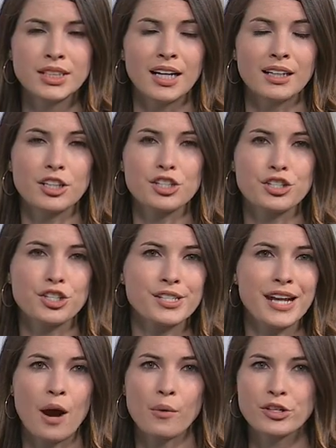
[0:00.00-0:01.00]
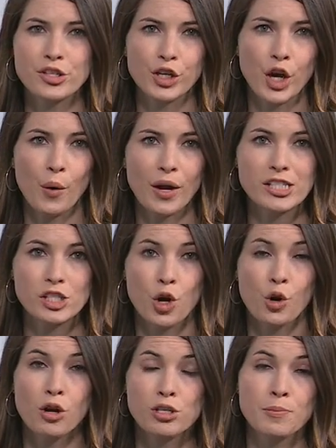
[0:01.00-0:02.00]
Alicia, just hours ago, I
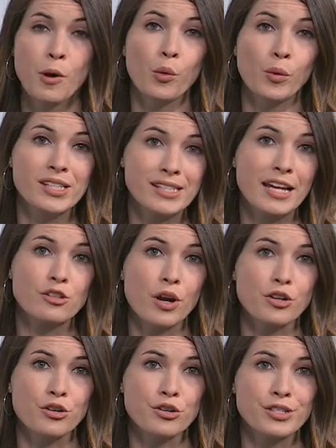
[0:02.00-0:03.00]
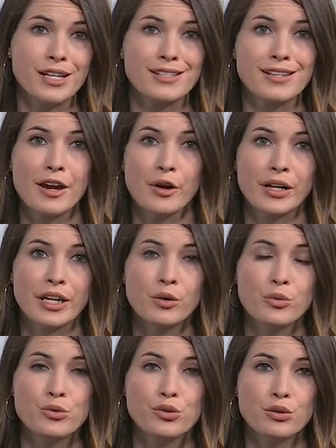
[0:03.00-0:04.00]
spoke with State Treasurer Stacy Garrity,
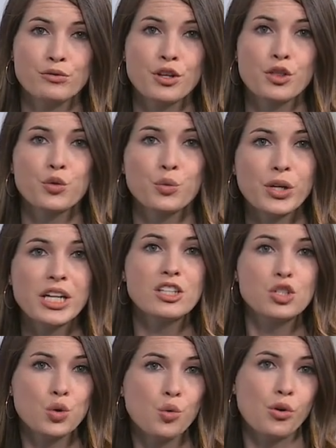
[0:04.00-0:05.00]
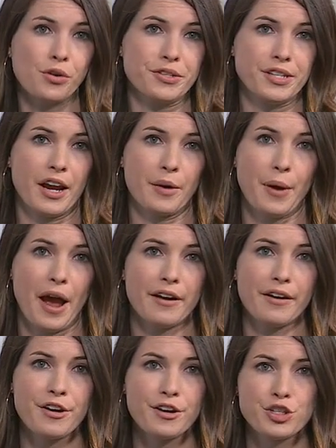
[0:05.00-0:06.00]
who served three tours in
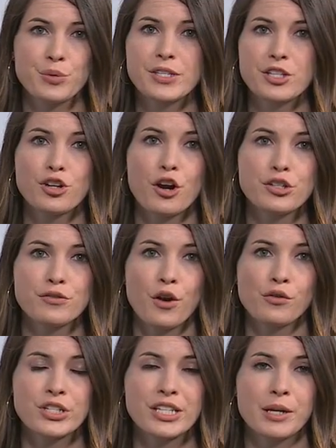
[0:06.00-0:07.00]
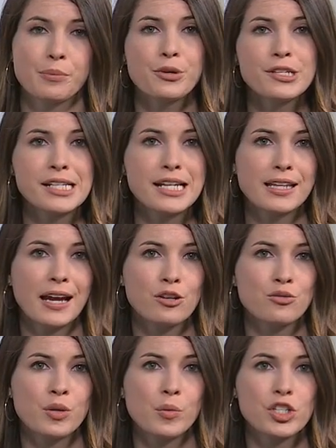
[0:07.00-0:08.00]
Iraq. She was in charge of overseeing a prison in the
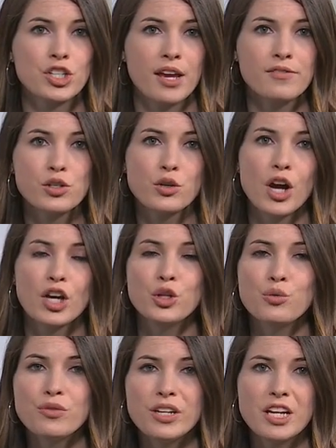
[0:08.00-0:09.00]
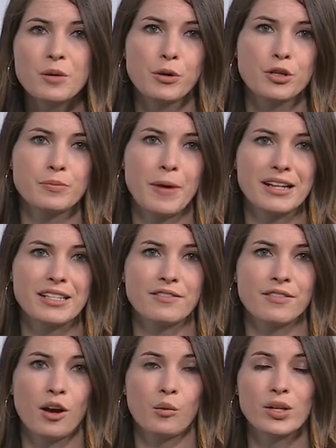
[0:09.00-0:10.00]
country, which gives her a unique
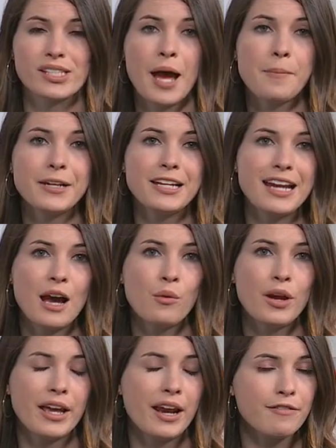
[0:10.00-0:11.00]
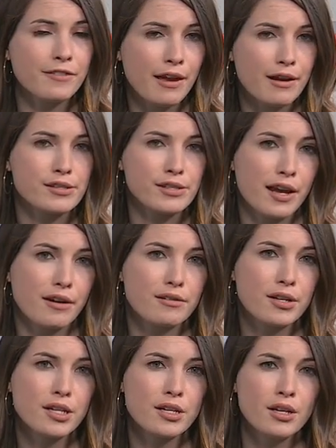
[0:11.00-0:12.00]
perspective on what's happening now in Afghanistan.